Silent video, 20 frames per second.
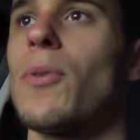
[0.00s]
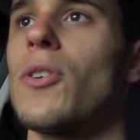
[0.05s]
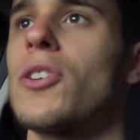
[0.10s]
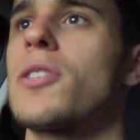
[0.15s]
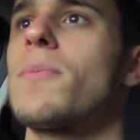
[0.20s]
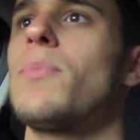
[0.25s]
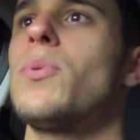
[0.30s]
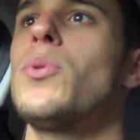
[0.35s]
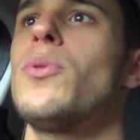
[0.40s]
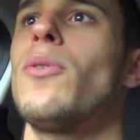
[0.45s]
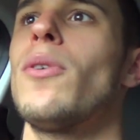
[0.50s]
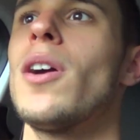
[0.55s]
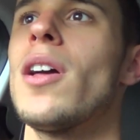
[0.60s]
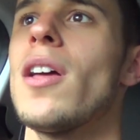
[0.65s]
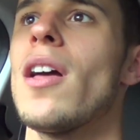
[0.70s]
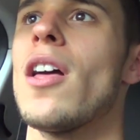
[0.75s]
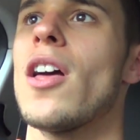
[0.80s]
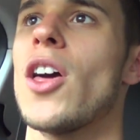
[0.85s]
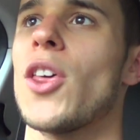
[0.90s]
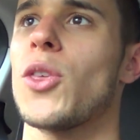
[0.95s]
possible
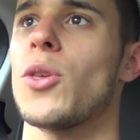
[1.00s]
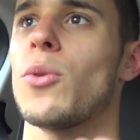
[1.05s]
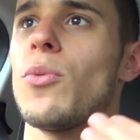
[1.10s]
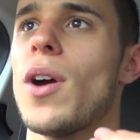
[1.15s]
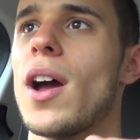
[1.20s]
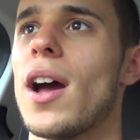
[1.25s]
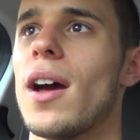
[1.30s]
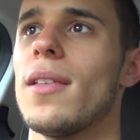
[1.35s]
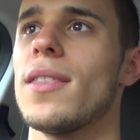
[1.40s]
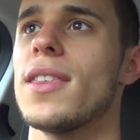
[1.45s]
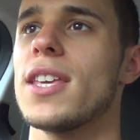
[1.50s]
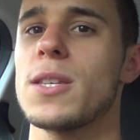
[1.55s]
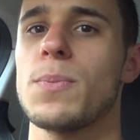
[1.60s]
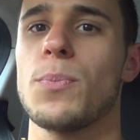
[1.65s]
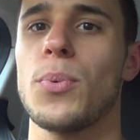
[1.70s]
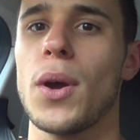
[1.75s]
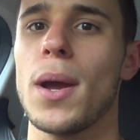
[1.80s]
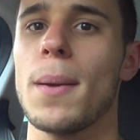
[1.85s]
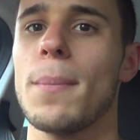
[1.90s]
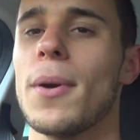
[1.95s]
throughout this
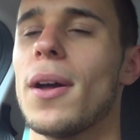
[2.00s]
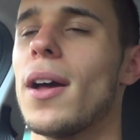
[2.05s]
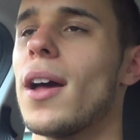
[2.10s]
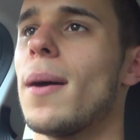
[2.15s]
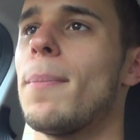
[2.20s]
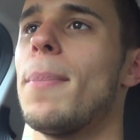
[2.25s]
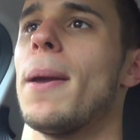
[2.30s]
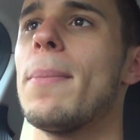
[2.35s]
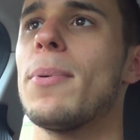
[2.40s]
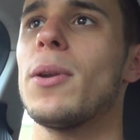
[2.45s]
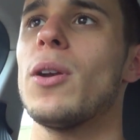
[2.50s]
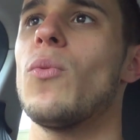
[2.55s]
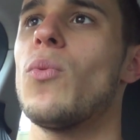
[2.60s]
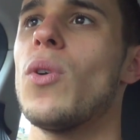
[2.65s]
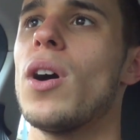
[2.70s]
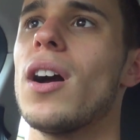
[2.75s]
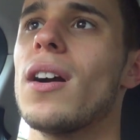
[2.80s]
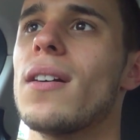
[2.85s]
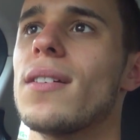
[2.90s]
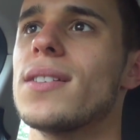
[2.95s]
prep. People at
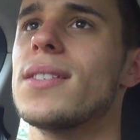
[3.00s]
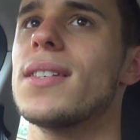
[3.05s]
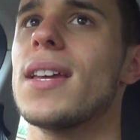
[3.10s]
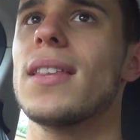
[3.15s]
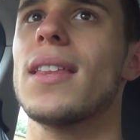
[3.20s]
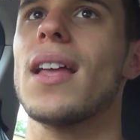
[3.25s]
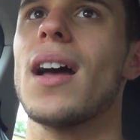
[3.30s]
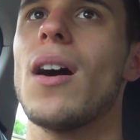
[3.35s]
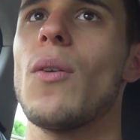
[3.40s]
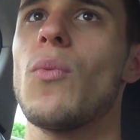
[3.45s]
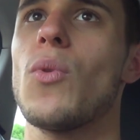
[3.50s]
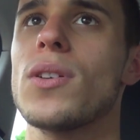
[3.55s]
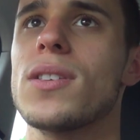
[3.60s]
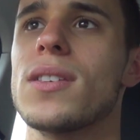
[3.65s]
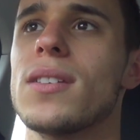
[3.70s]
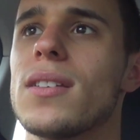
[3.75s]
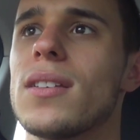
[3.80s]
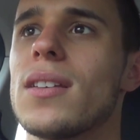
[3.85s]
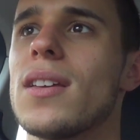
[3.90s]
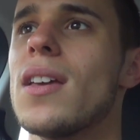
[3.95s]
work have said that I
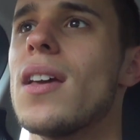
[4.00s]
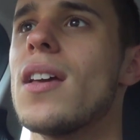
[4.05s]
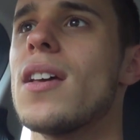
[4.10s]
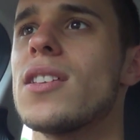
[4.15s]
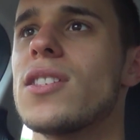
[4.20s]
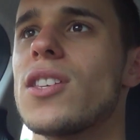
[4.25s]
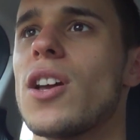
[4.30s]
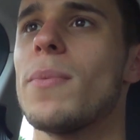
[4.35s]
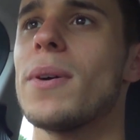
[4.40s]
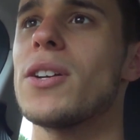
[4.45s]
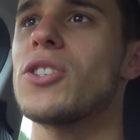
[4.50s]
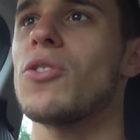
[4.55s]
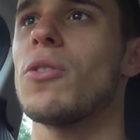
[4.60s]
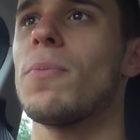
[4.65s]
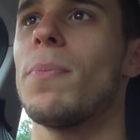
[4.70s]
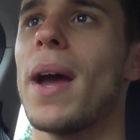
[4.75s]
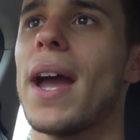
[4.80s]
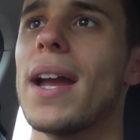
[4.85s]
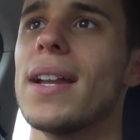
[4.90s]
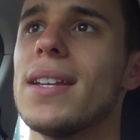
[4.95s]
wasn't so much
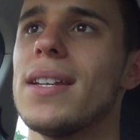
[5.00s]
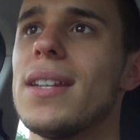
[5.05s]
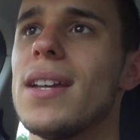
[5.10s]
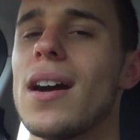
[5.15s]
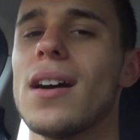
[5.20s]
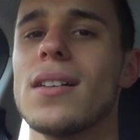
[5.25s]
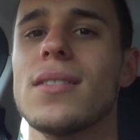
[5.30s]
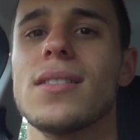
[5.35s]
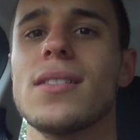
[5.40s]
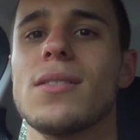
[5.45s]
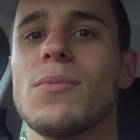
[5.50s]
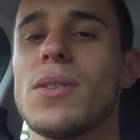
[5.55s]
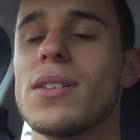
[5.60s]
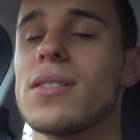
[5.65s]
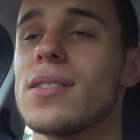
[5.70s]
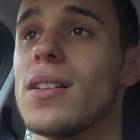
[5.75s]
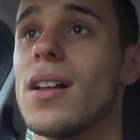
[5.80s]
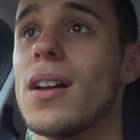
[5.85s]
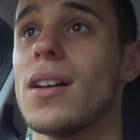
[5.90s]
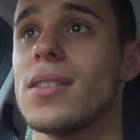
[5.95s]
of a pain in the ass as it
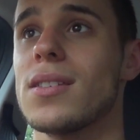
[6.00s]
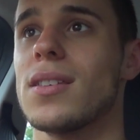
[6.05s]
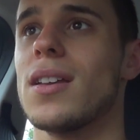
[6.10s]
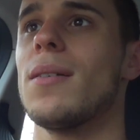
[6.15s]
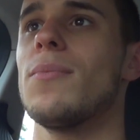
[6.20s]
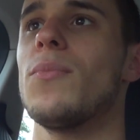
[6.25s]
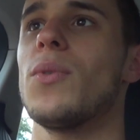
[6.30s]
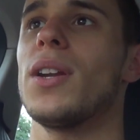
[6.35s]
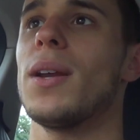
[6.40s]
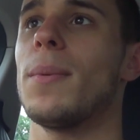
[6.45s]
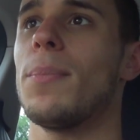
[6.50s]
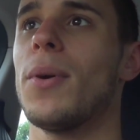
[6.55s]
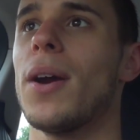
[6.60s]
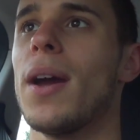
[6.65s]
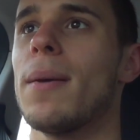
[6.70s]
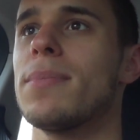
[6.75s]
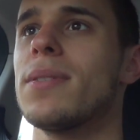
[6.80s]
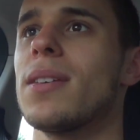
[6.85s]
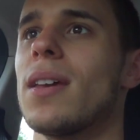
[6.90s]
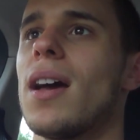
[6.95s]
was last time when I
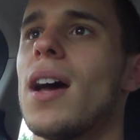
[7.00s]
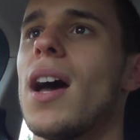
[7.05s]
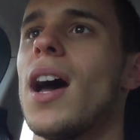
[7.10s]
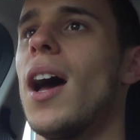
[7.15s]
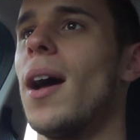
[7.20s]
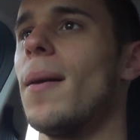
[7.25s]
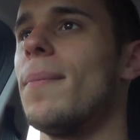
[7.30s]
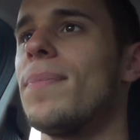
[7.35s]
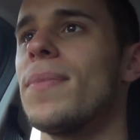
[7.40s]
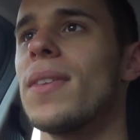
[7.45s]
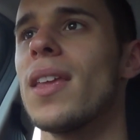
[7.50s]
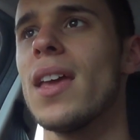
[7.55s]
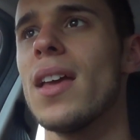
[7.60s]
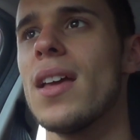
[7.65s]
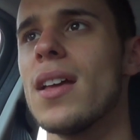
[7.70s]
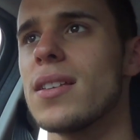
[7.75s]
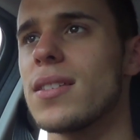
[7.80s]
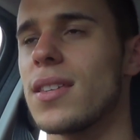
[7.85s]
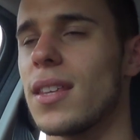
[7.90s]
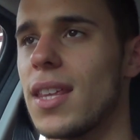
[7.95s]
prepped.
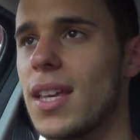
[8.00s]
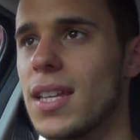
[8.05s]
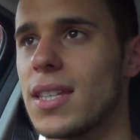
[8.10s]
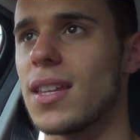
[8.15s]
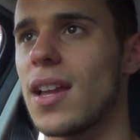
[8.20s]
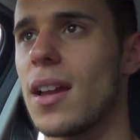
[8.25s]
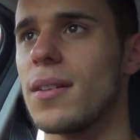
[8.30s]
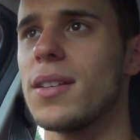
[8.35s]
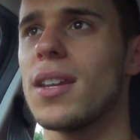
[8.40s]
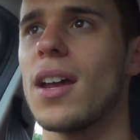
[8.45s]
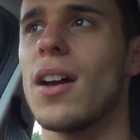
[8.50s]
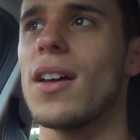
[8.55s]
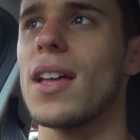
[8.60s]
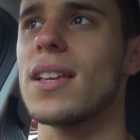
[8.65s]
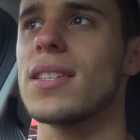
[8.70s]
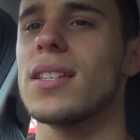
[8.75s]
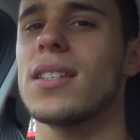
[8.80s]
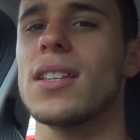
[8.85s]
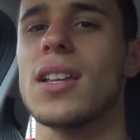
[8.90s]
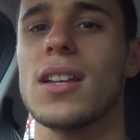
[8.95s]
So this time, you know,
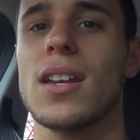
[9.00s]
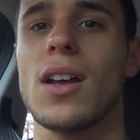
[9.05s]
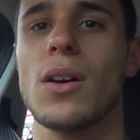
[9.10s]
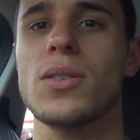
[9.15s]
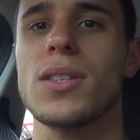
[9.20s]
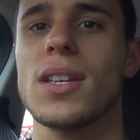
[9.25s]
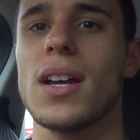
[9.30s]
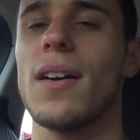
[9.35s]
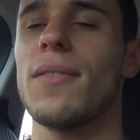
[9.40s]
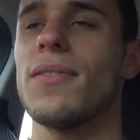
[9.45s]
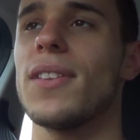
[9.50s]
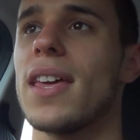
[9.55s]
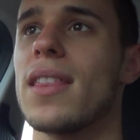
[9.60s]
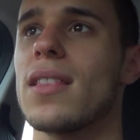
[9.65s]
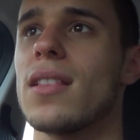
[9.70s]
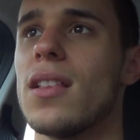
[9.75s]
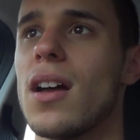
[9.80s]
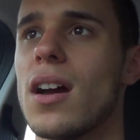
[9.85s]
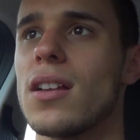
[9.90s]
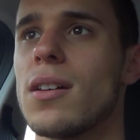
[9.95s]
that's something else that I've
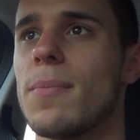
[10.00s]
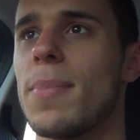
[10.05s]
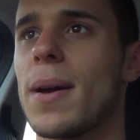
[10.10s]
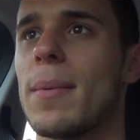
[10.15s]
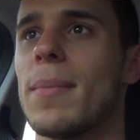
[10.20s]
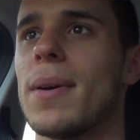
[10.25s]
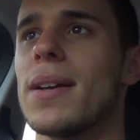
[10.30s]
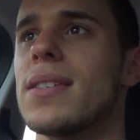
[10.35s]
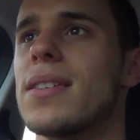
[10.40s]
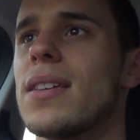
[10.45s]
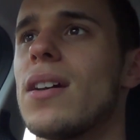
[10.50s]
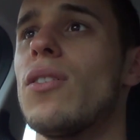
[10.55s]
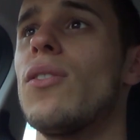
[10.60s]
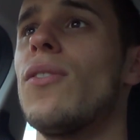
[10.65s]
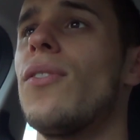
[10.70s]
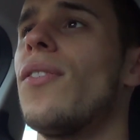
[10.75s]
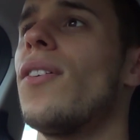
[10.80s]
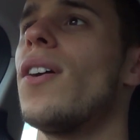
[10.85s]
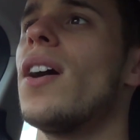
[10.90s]
then learned about myself.